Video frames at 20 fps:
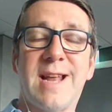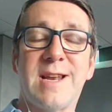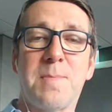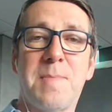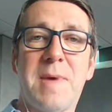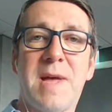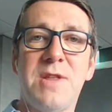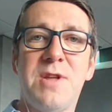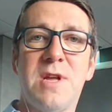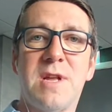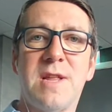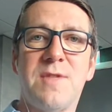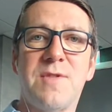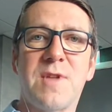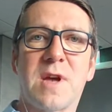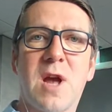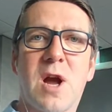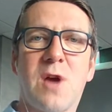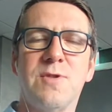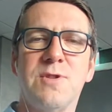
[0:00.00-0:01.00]
and opinion
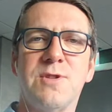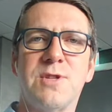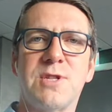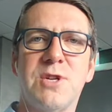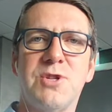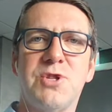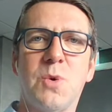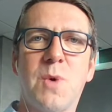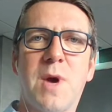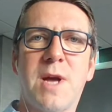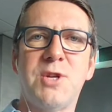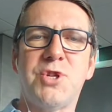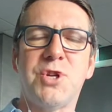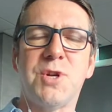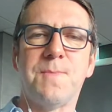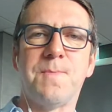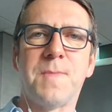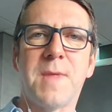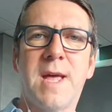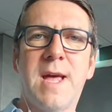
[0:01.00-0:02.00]
in the current
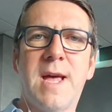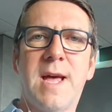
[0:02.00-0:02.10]
situation.